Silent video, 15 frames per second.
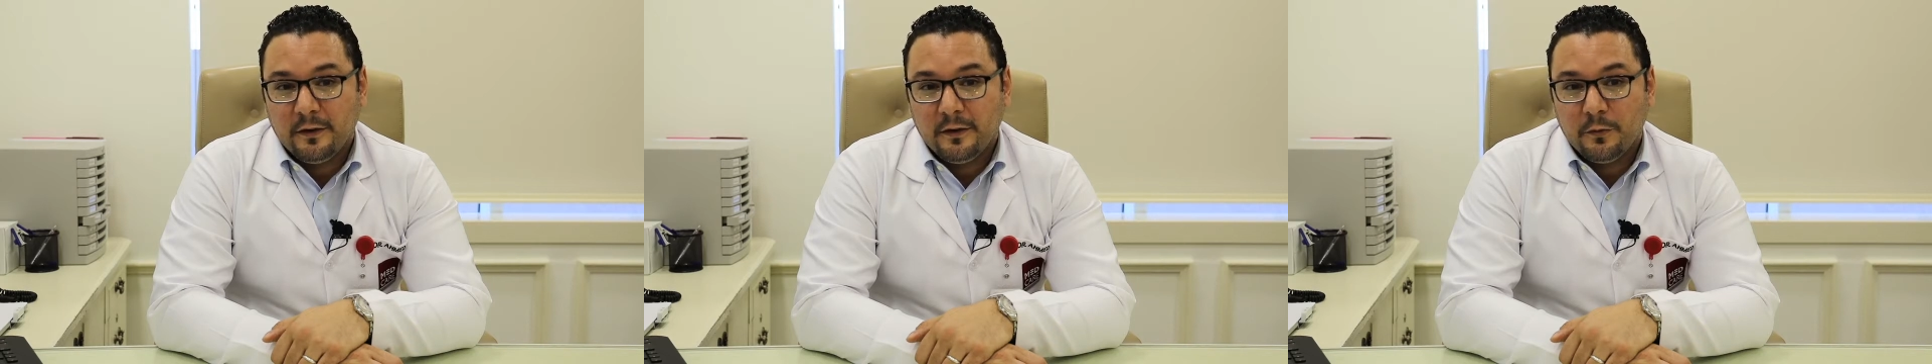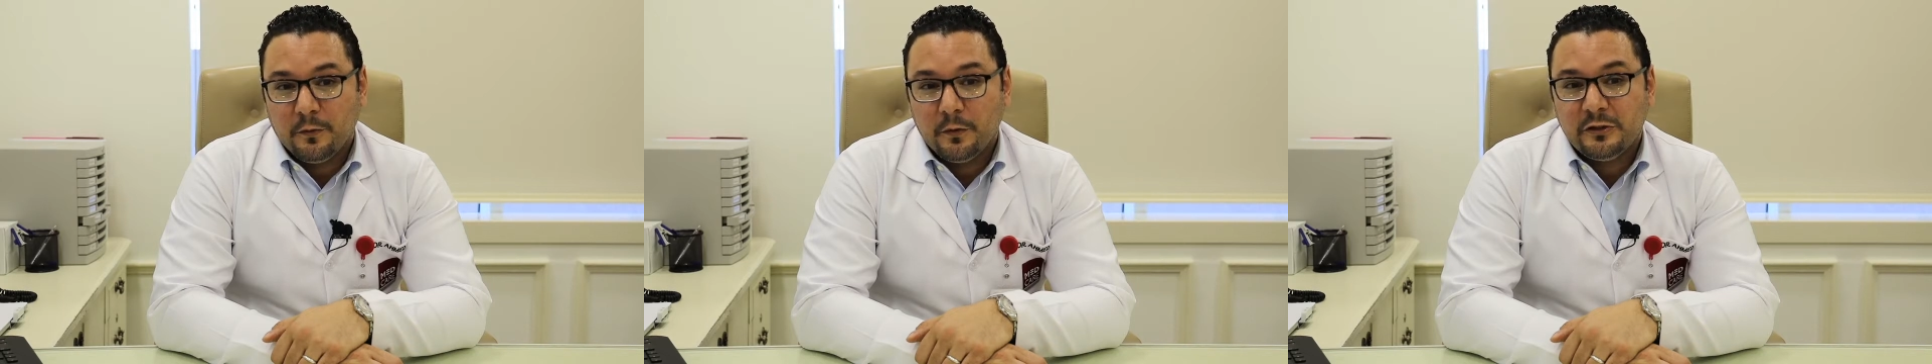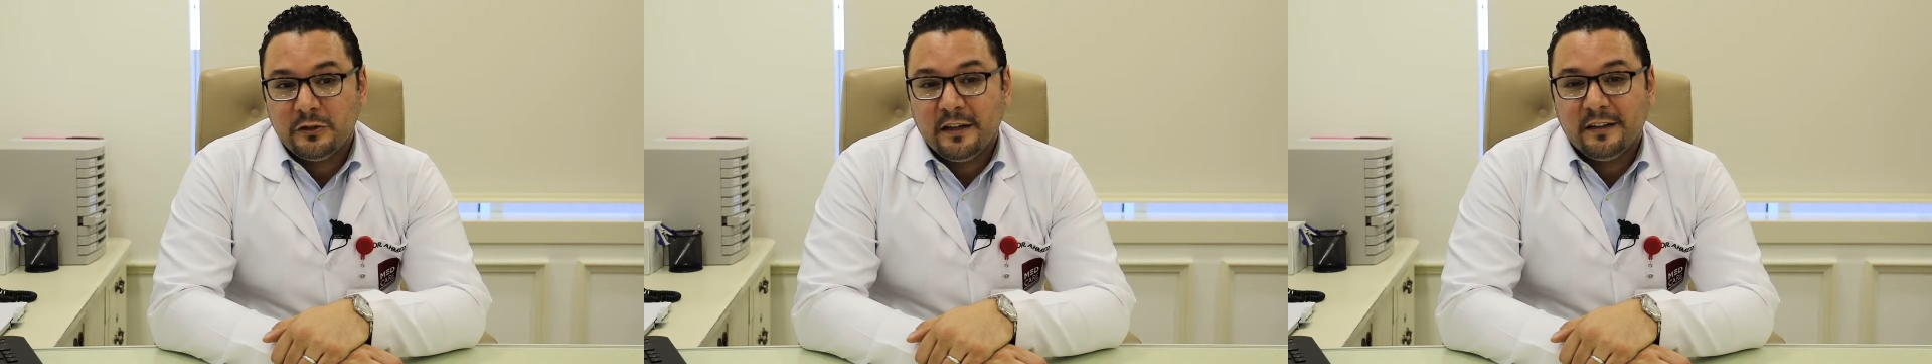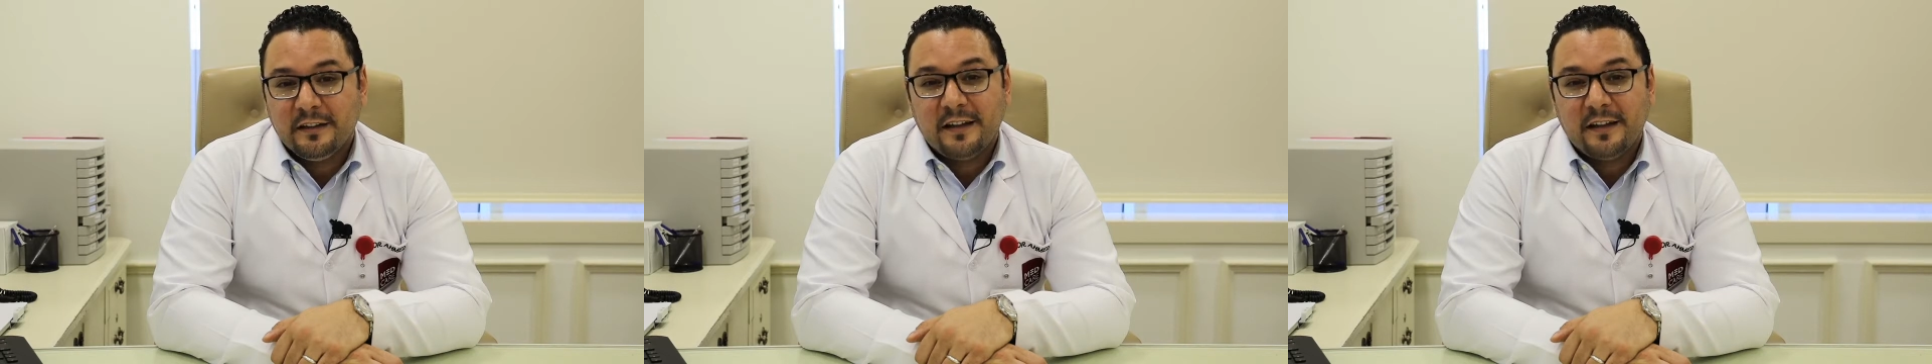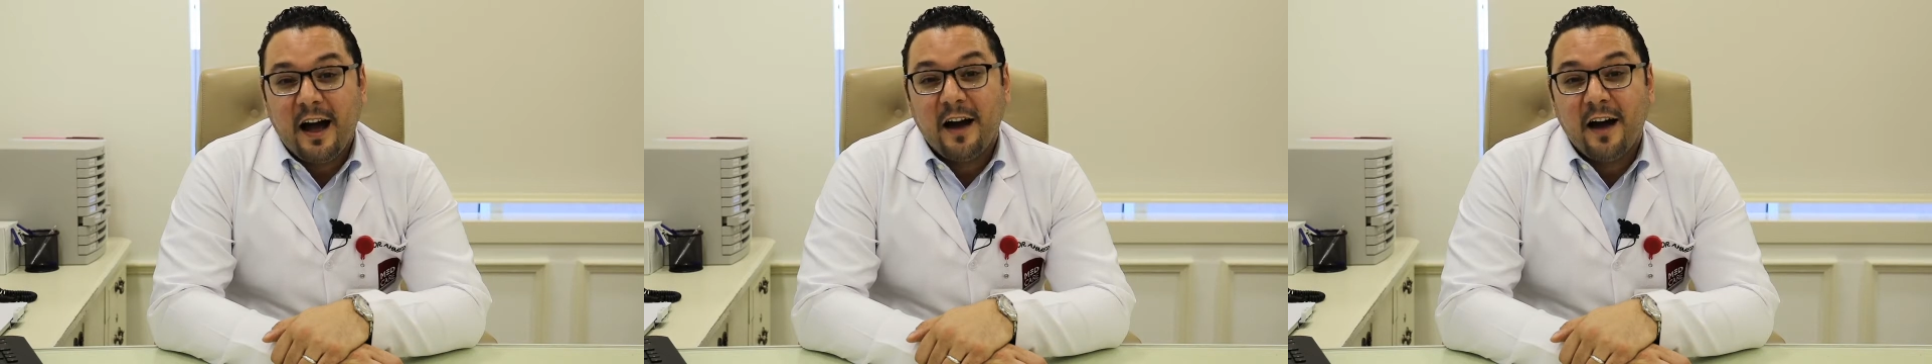which is
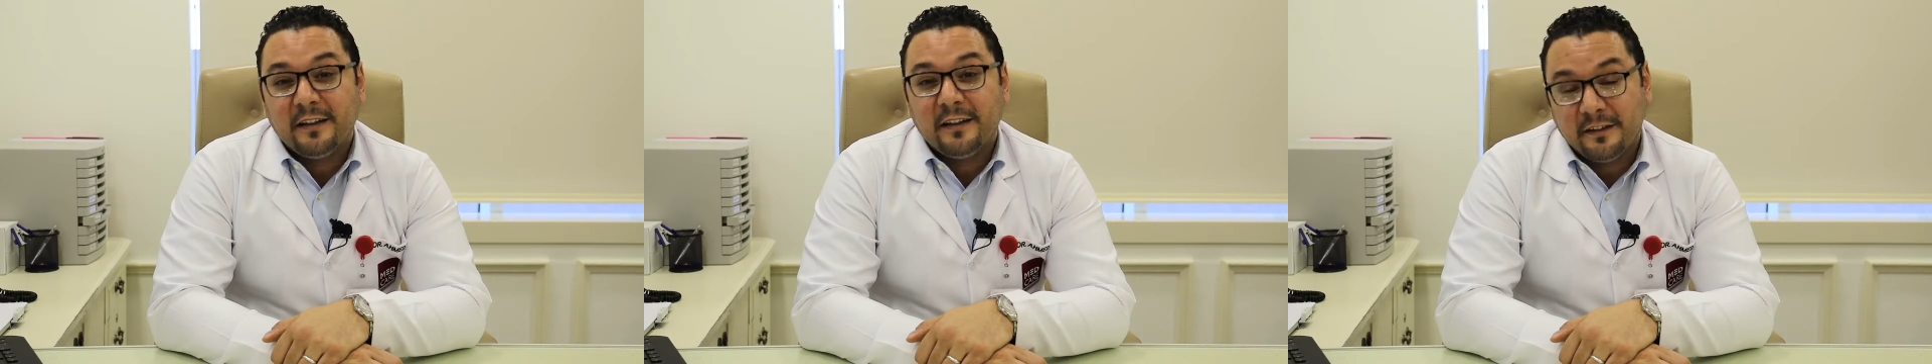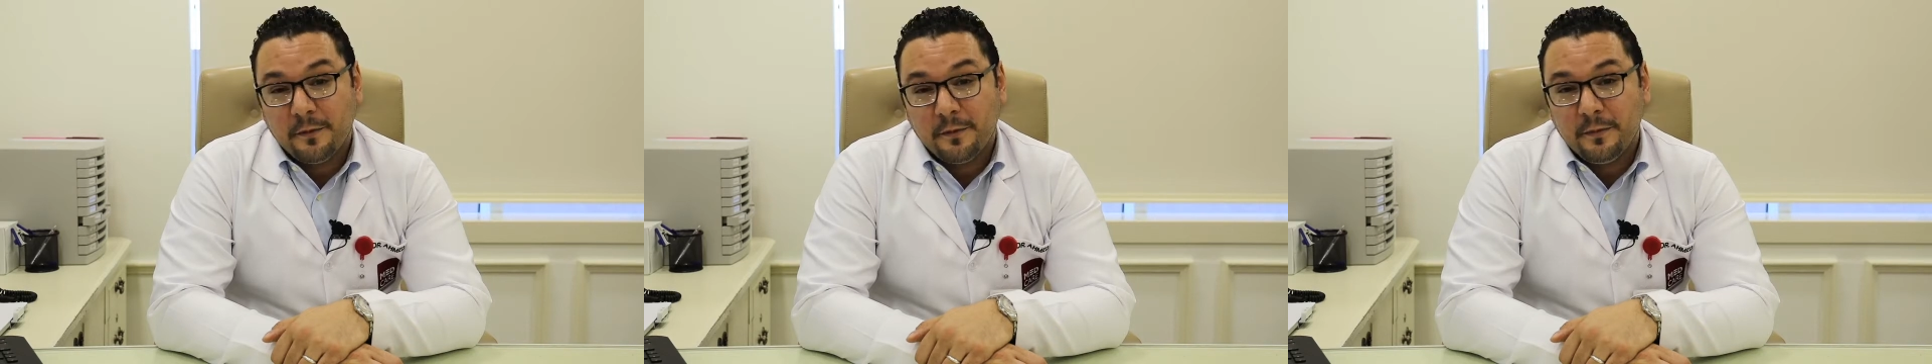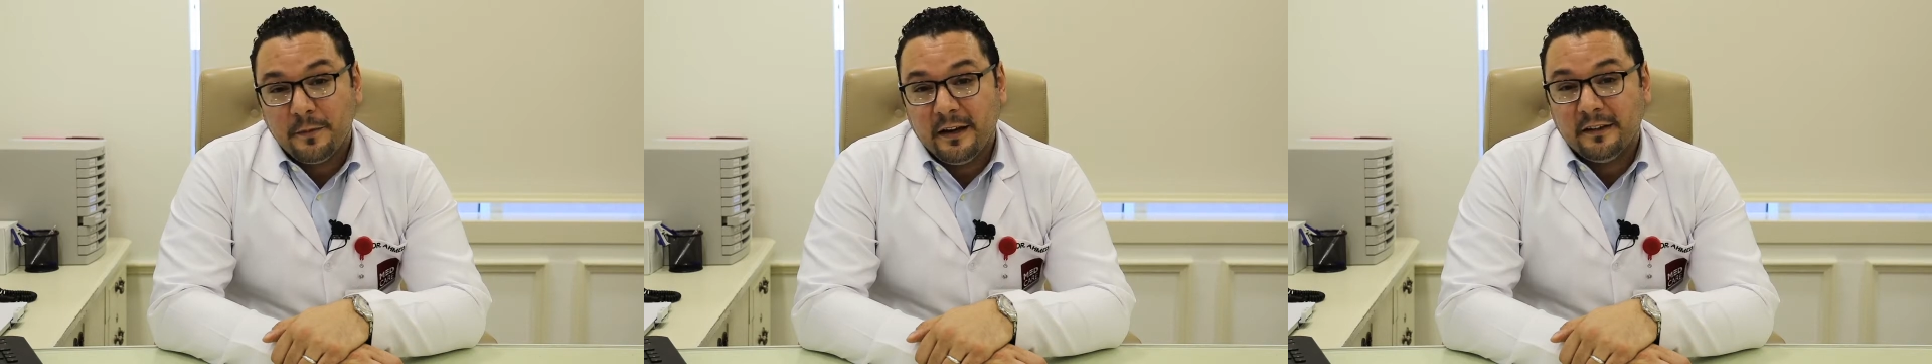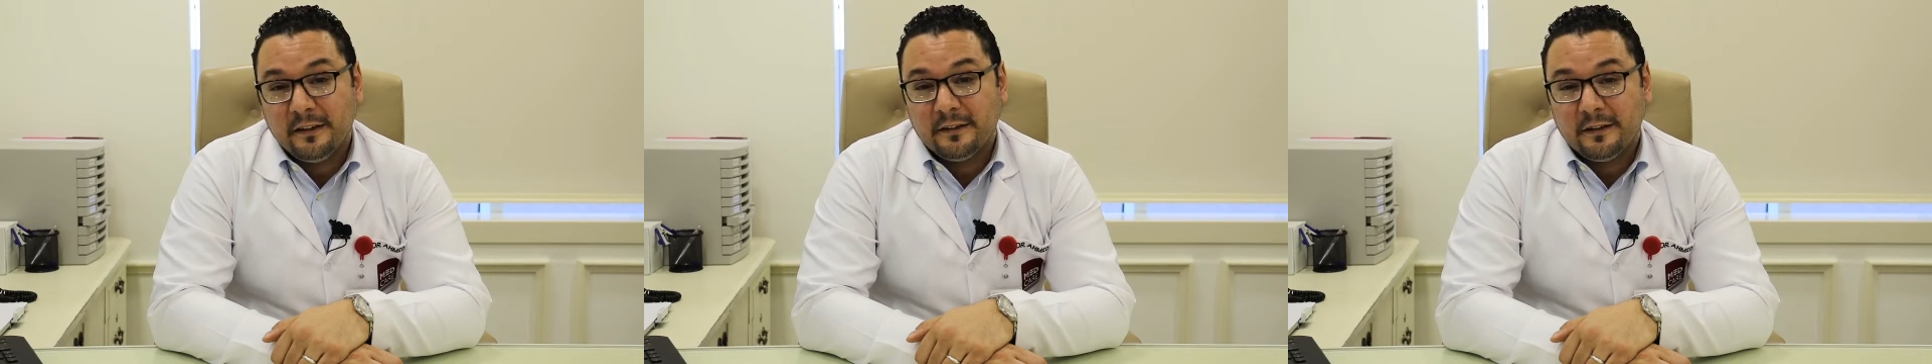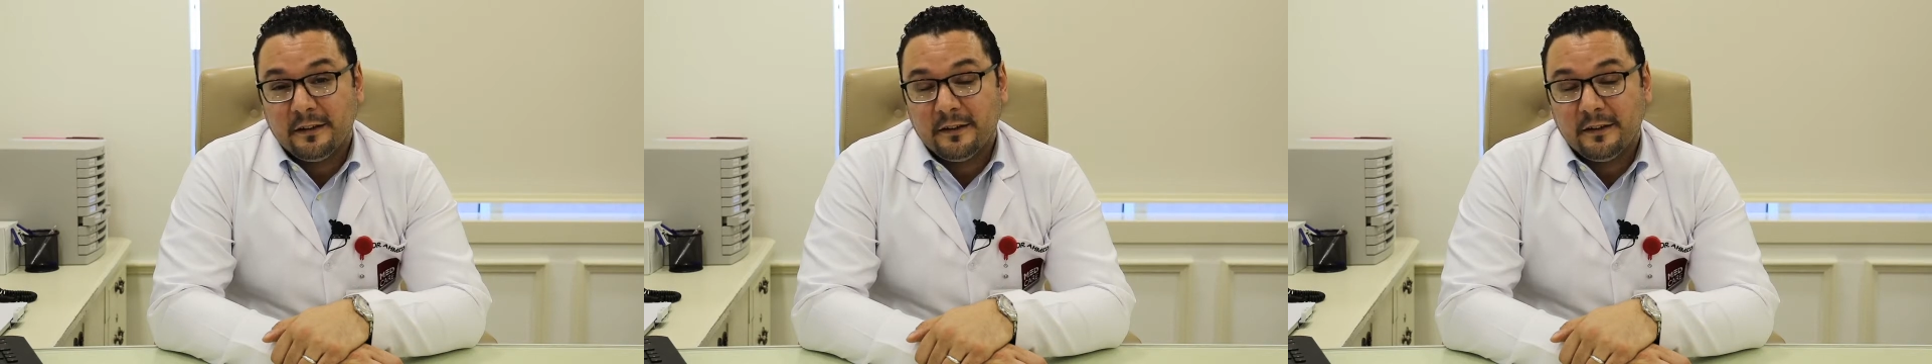
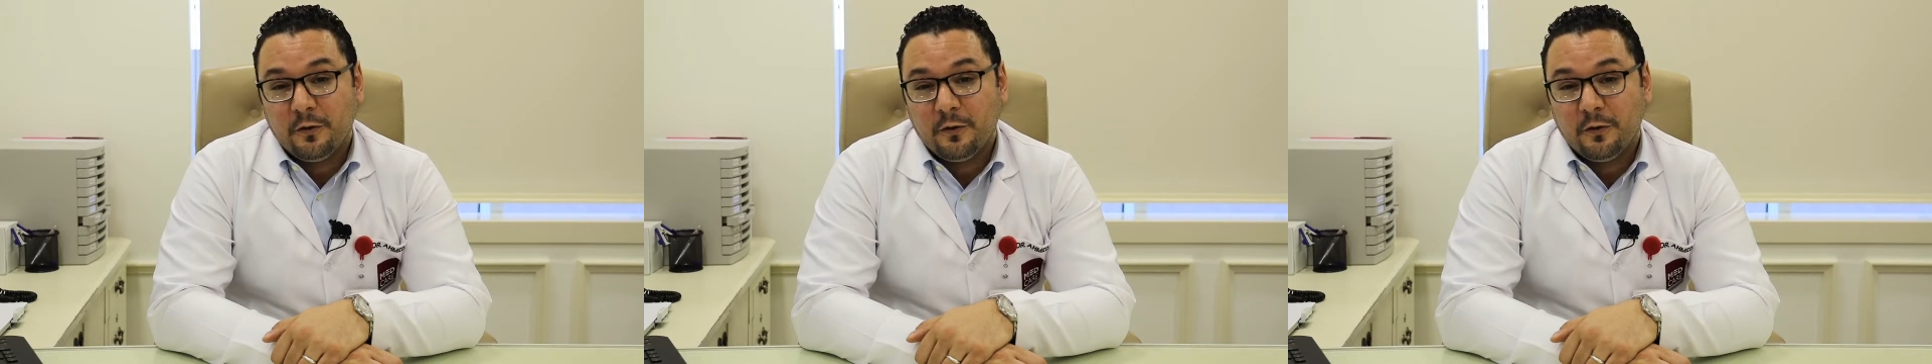unexplained